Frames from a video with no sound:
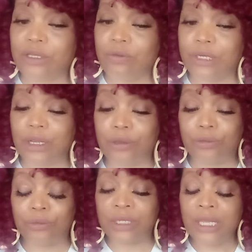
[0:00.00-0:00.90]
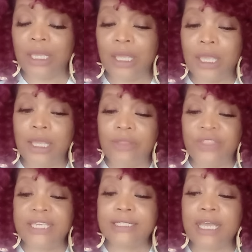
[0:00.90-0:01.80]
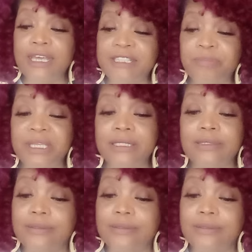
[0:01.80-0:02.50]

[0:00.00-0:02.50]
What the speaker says: going on. These husbands